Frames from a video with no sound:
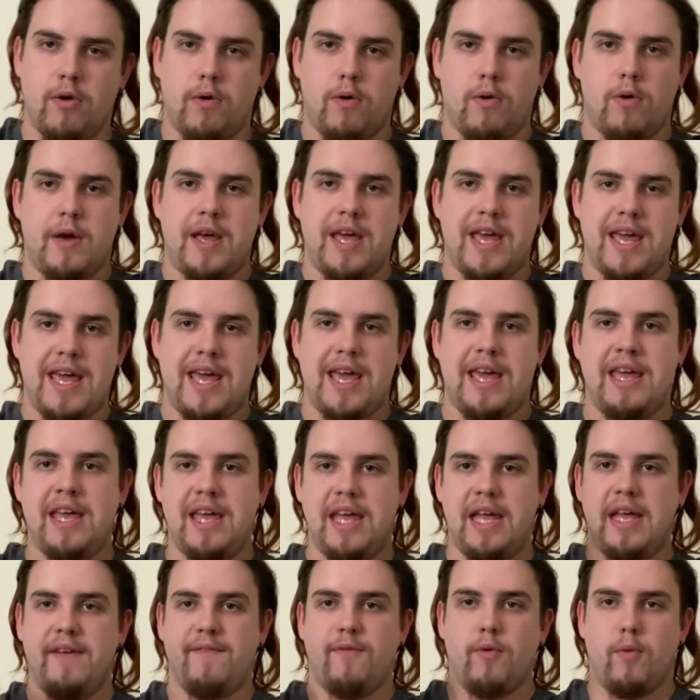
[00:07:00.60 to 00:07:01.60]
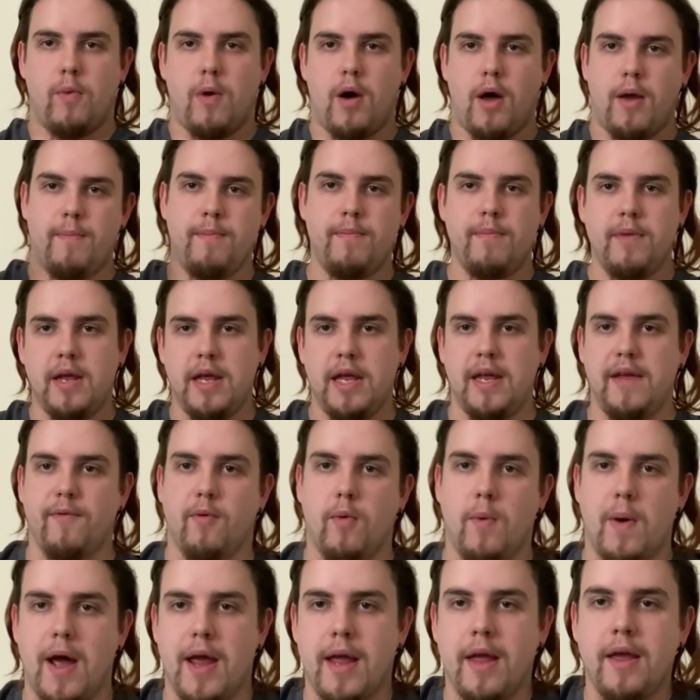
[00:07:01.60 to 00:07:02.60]
or here, either one, either
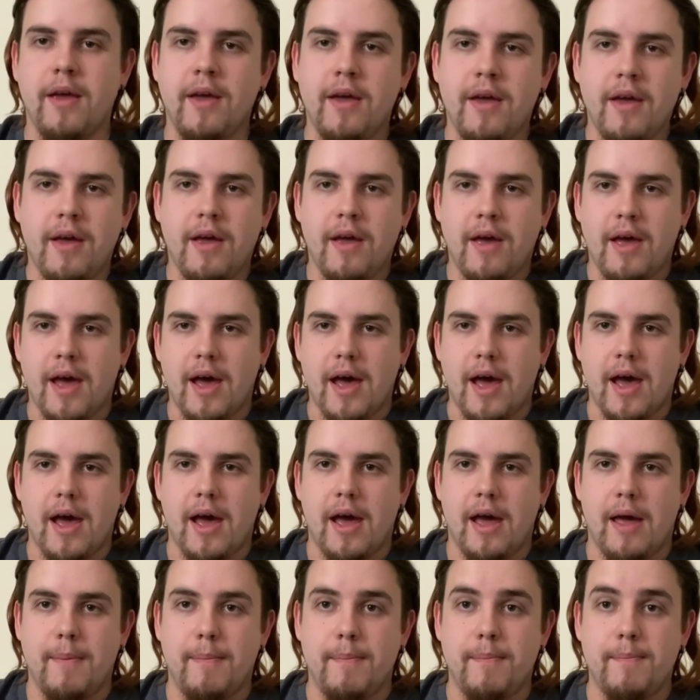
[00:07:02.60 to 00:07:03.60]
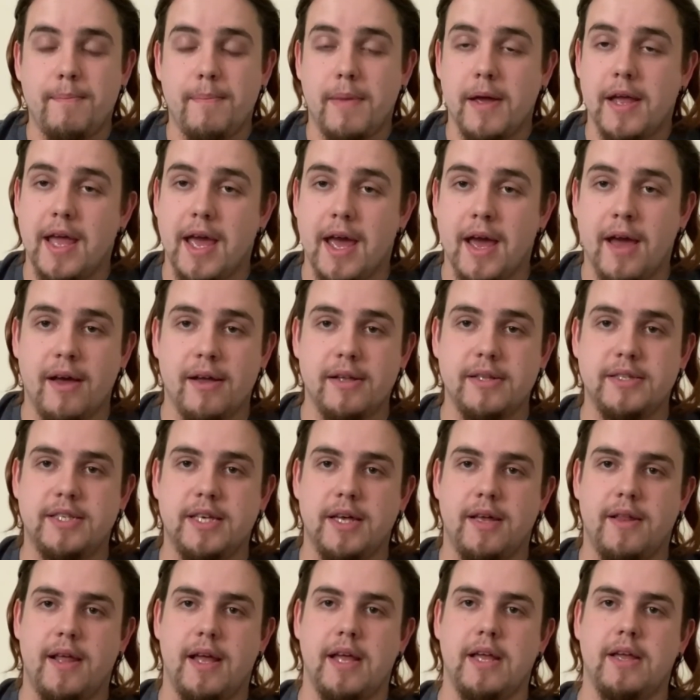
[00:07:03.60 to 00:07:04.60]
way. But yeah,
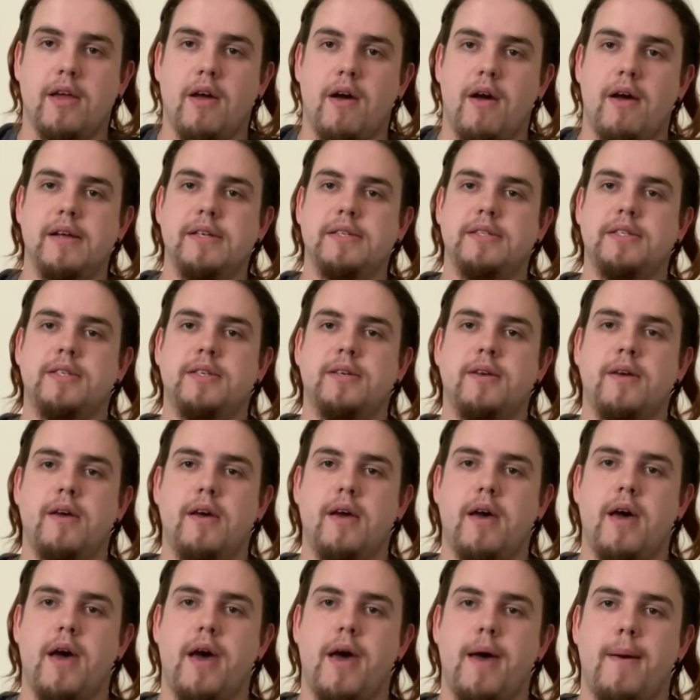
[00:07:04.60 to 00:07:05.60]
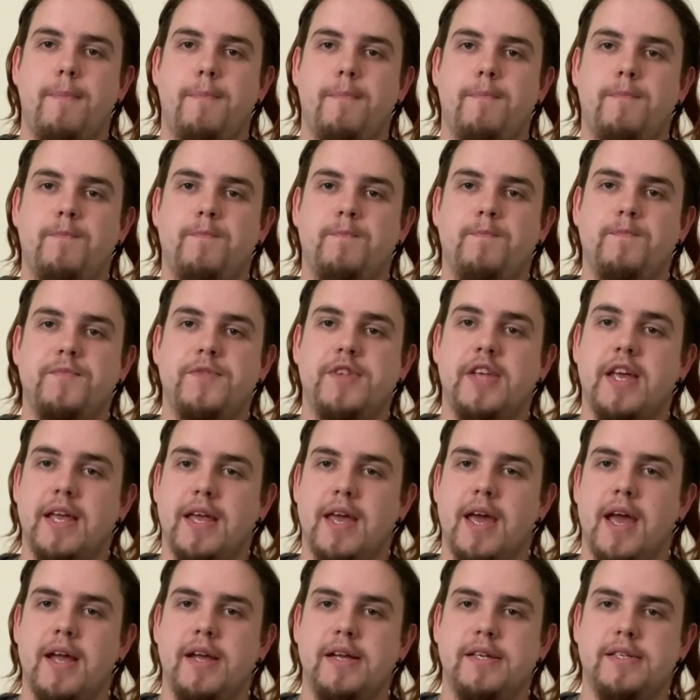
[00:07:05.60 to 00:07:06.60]
until then, guys, take
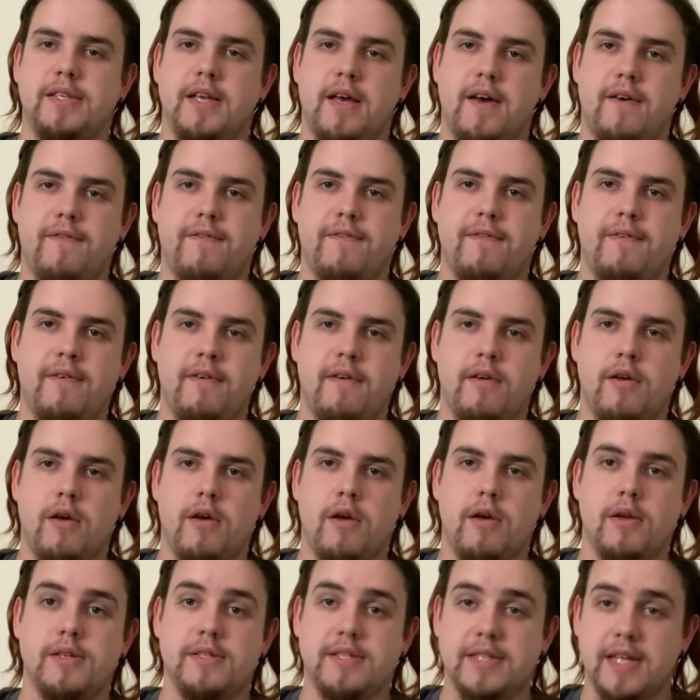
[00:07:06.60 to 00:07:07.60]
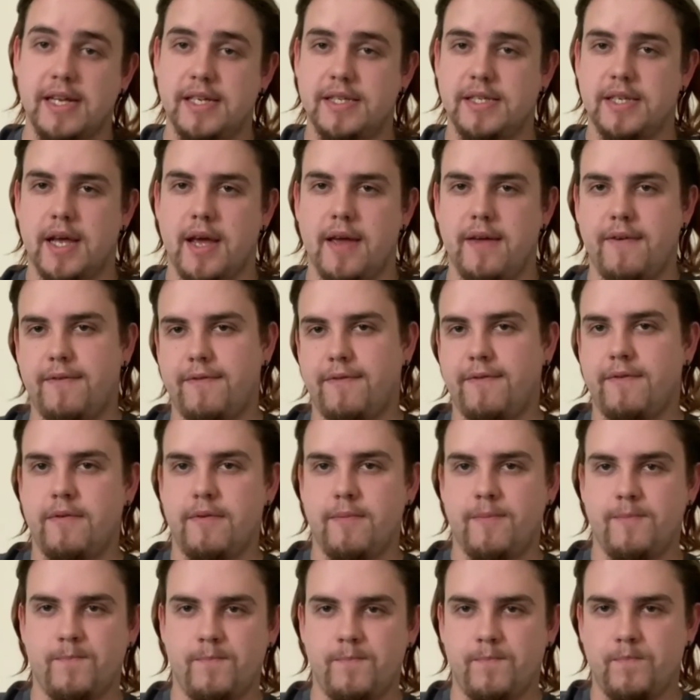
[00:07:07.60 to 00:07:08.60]
care of yourself, stay safe,
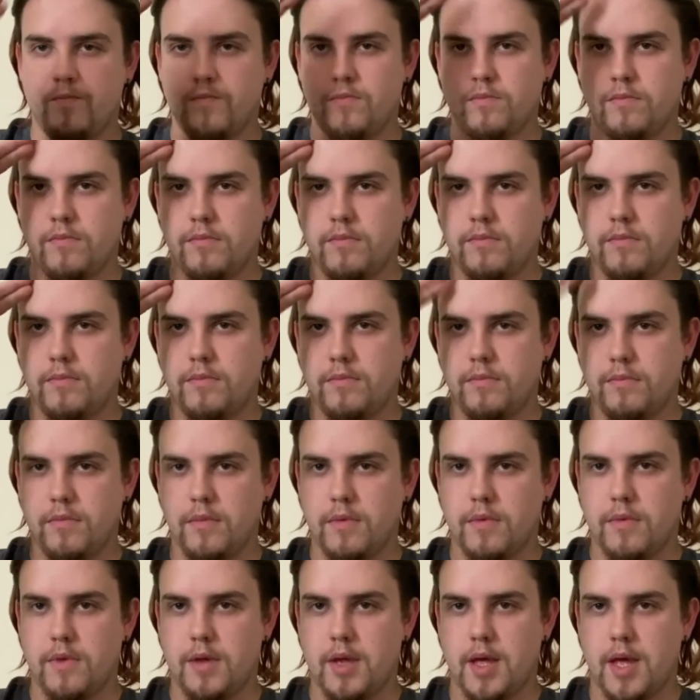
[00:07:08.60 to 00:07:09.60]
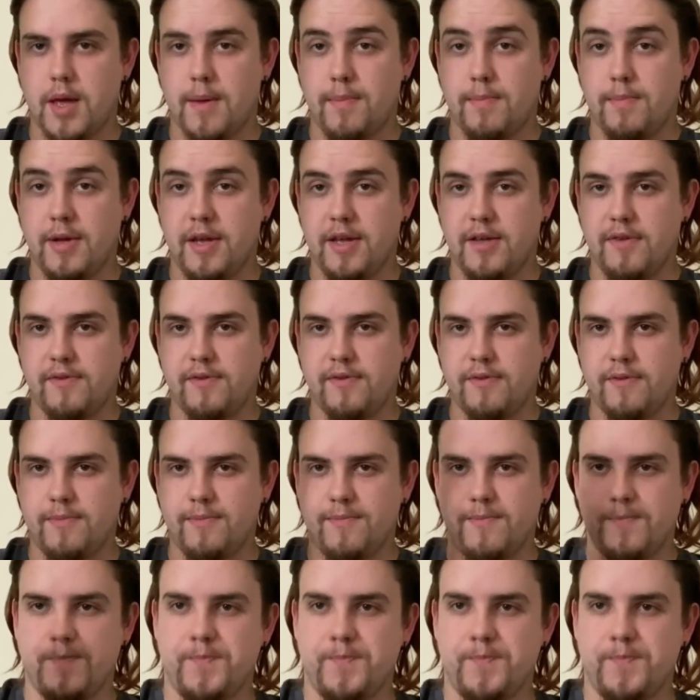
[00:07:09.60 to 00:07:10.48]
and peace.